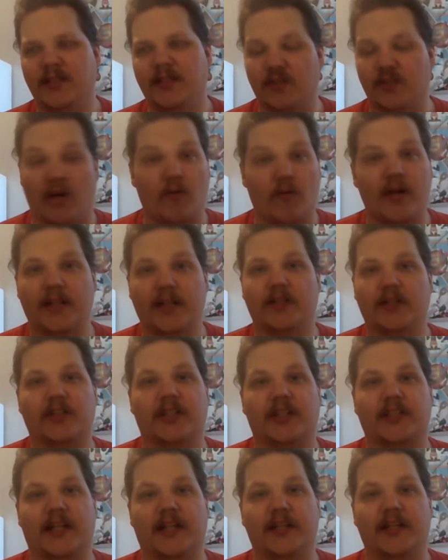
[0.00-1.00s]
So I wanted to
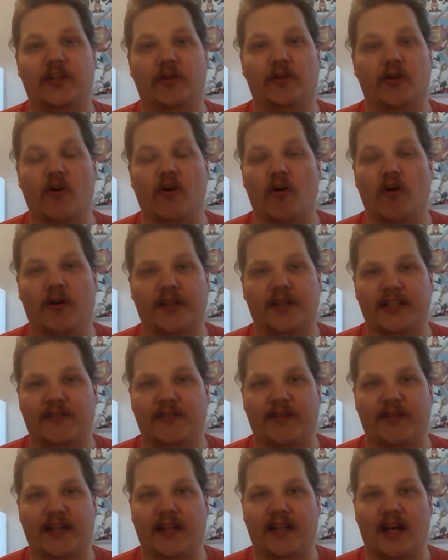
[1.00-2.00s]
just let you know on this
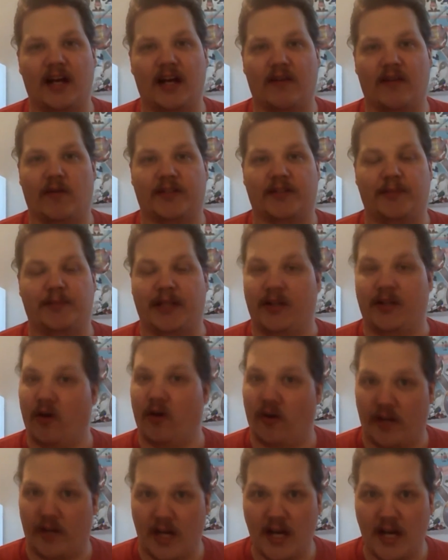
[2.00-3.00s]
vlog what's been
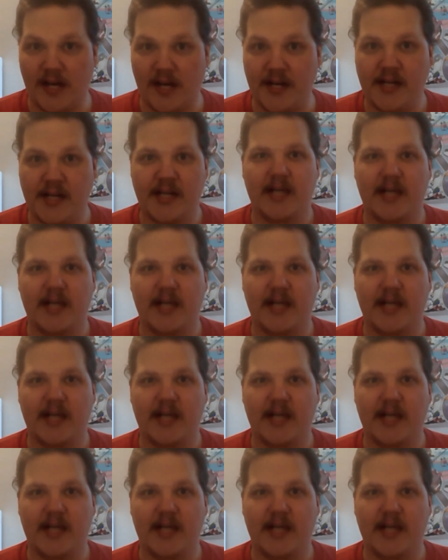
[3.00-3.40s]
going on.